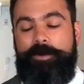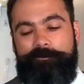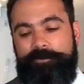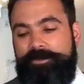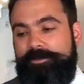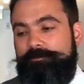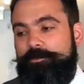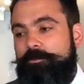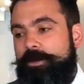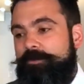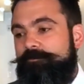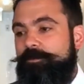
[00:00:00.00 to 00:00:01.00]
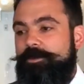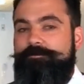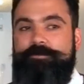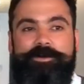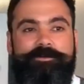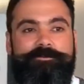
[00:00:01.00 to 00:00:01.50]
But anything below
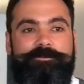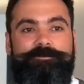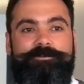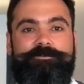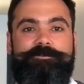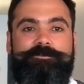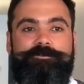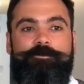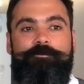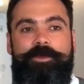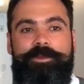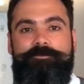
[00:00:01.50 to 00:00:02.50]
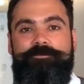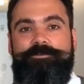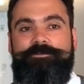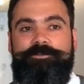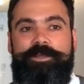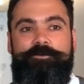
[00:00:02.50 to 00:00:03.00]
$500,000, I mean, so many of
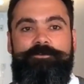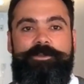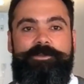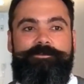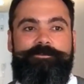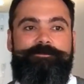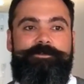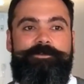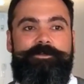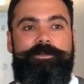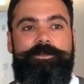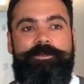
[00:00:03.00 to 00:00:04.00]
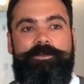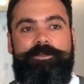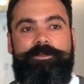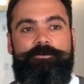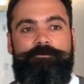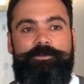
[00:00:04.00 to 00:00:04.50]
us nowadays, I mean,
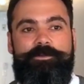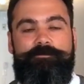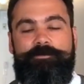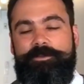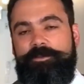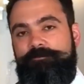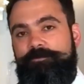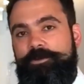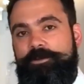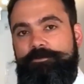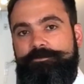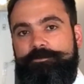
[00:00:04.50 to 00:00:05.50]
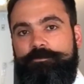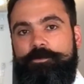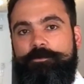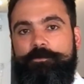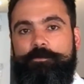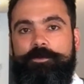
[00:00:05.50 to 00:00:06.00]
you know, we live very close to
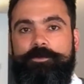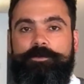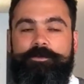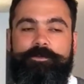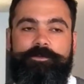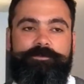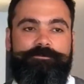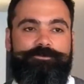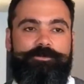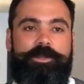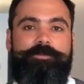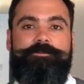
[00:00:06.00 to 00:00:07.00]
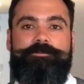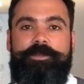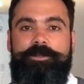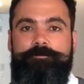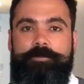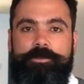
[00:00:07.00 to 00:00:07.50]
where we work, you know, transit's
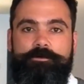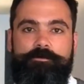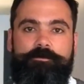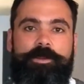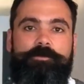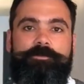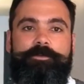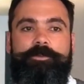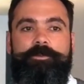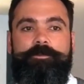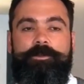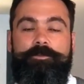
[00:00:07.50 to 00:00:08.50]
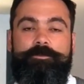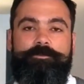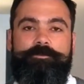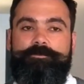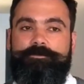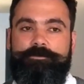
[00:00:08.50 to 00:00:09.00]
getting better around here, and
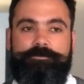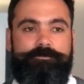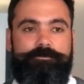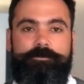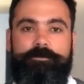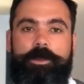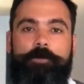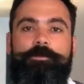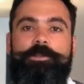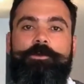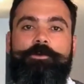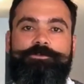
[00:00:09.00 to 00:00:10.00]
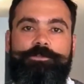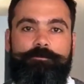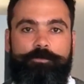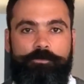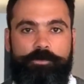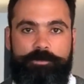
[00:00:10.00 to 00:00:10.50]
then there's just, you know, how many car
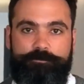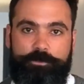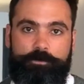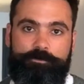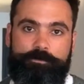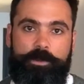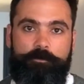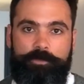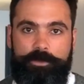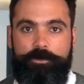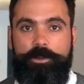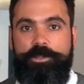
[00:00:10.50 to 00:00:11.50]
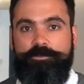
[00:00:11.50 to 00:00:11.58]
share programs are there out there?